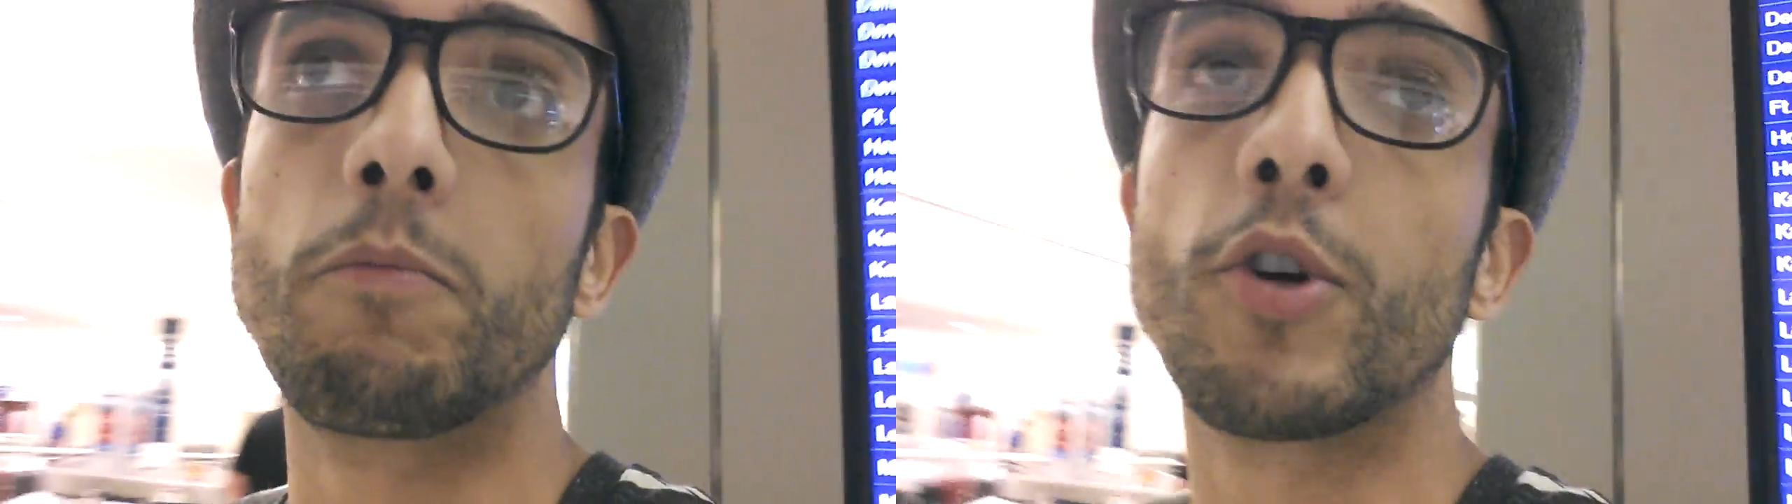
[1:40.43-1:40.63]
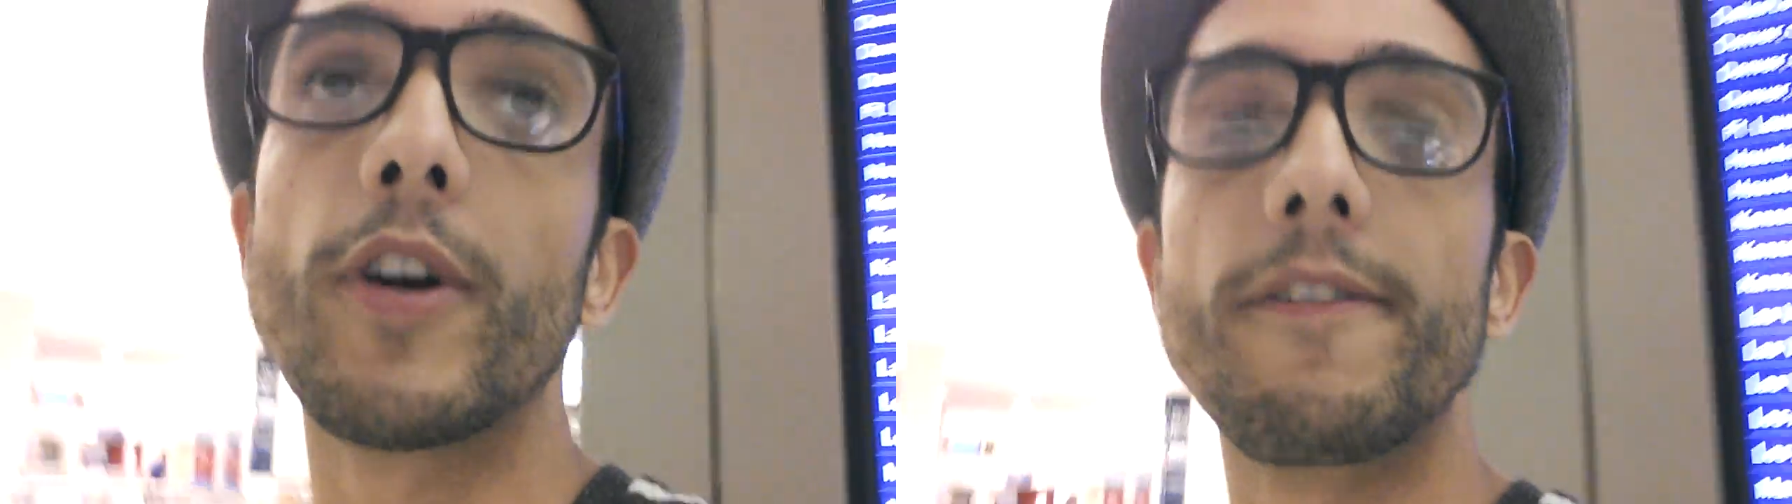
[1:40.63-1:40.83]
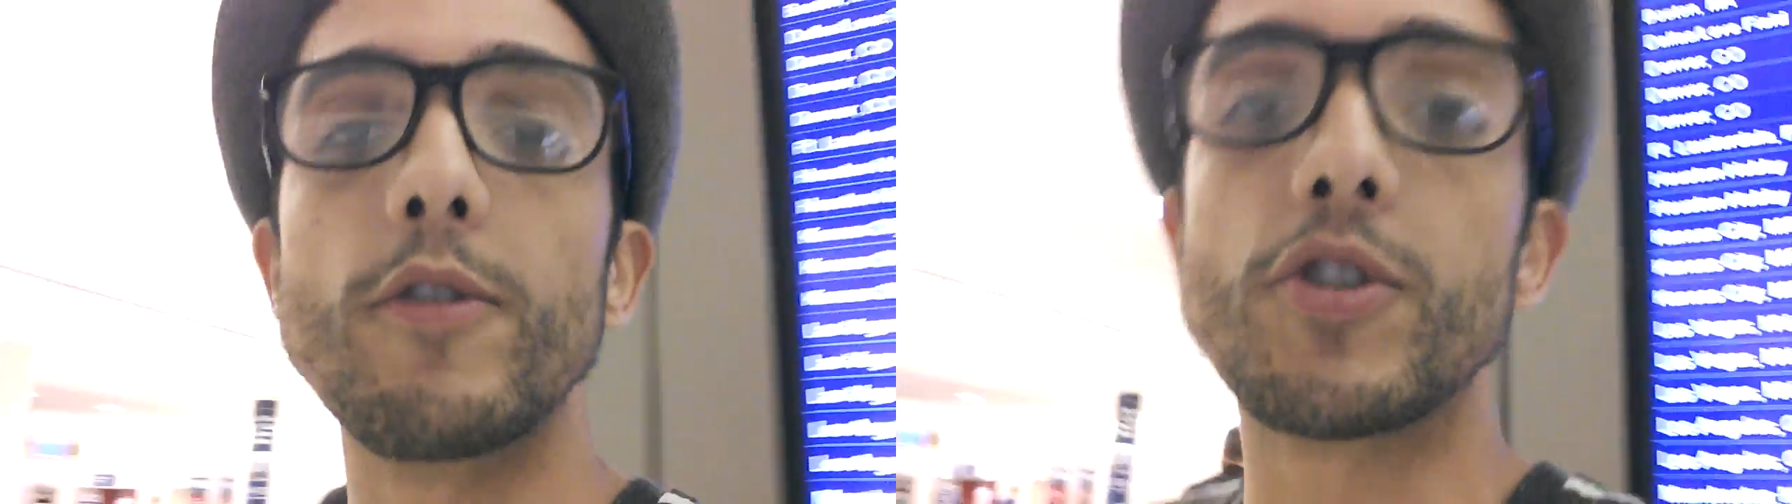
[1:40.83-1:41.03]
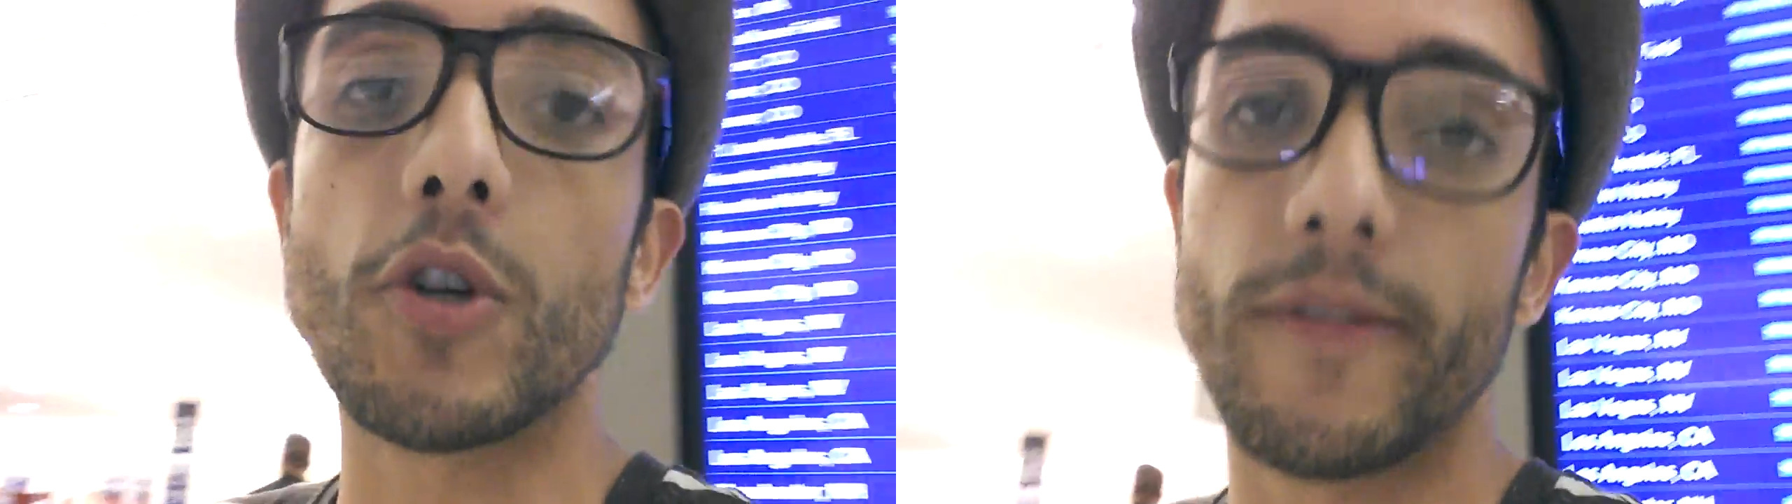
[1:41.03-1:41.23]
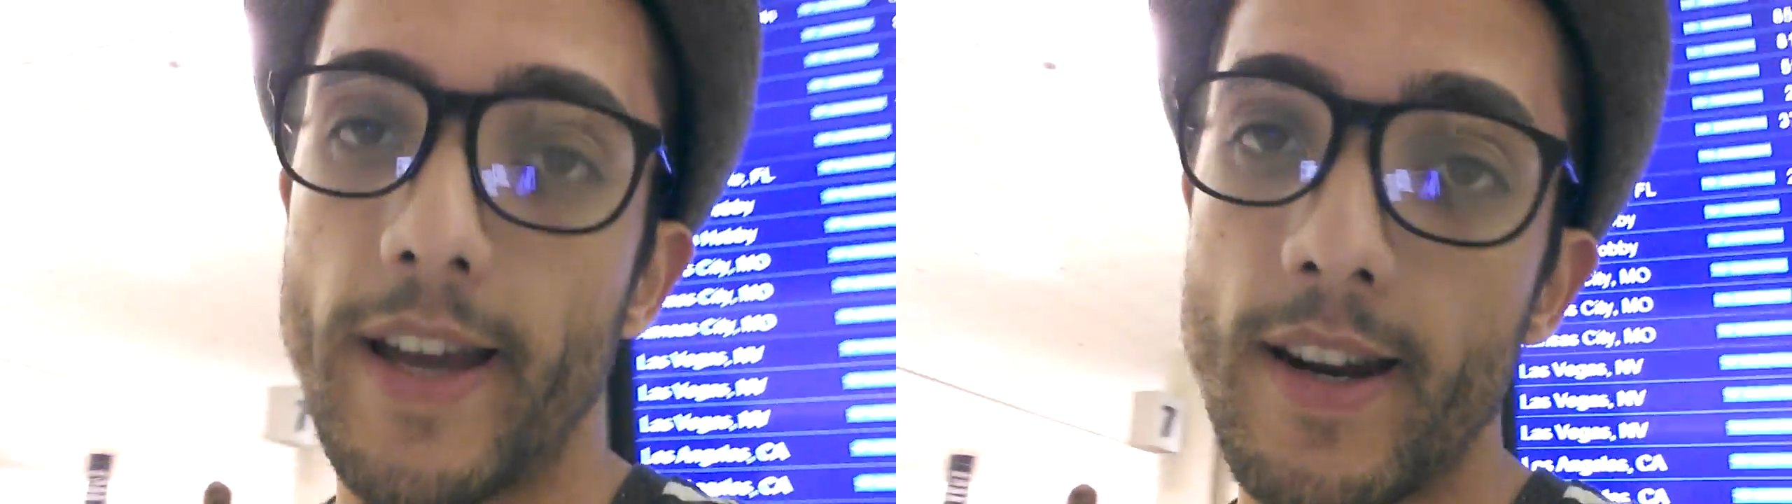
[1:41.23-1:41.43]
great
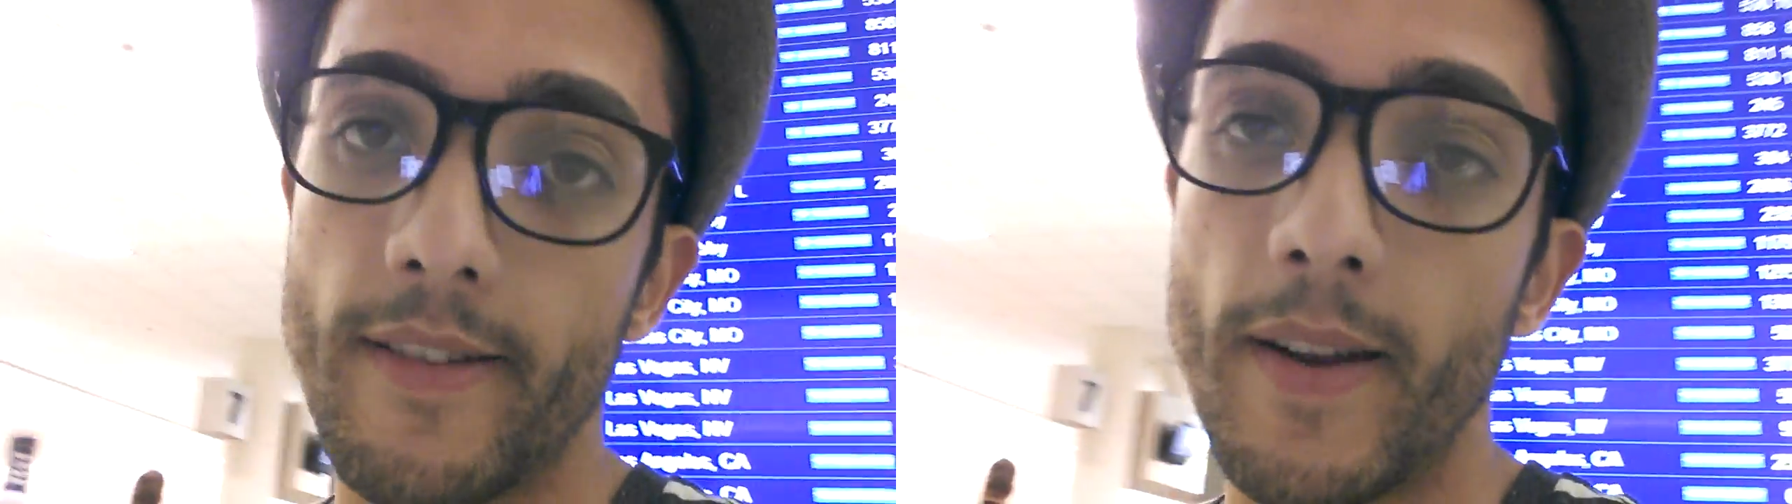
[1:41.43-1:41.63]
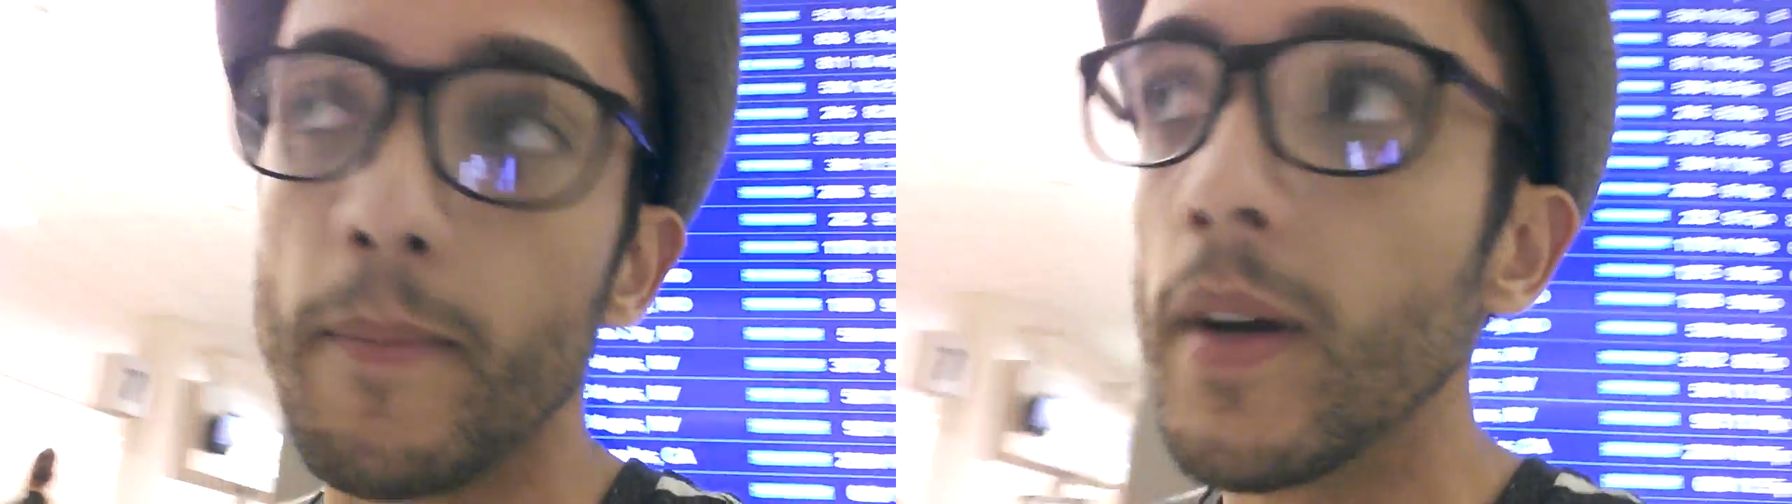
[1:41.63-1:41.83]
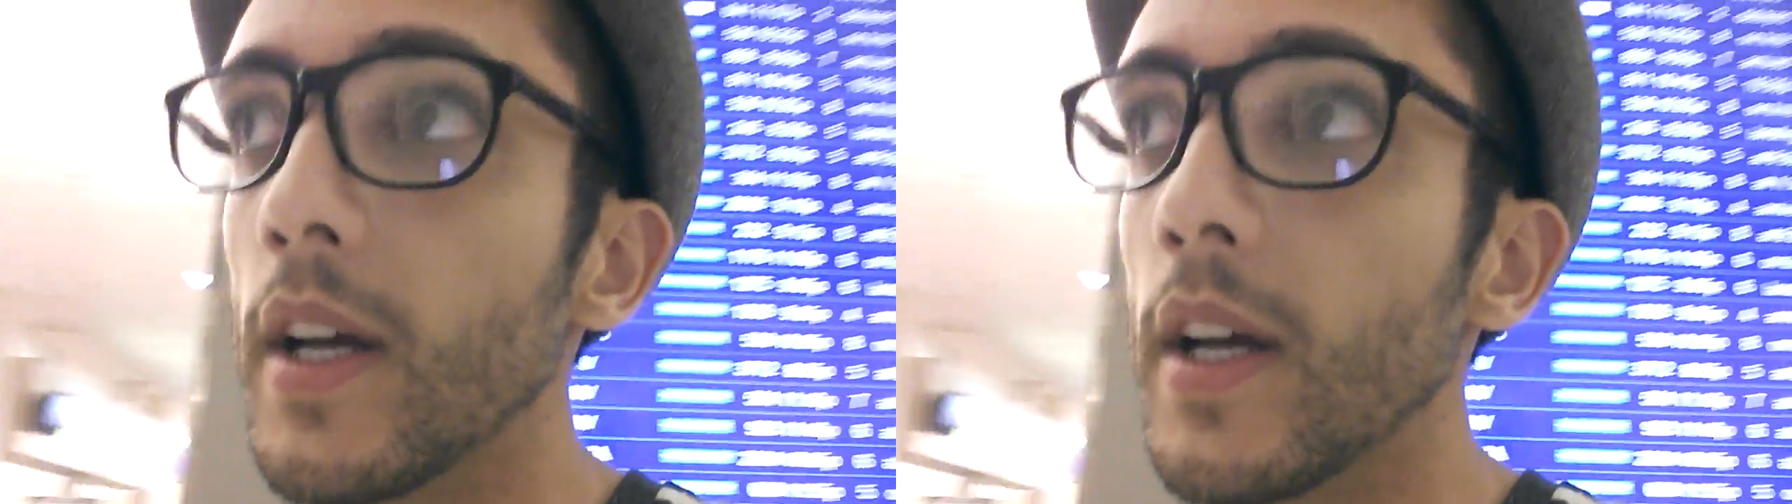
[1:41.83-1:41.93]
future ahead of him.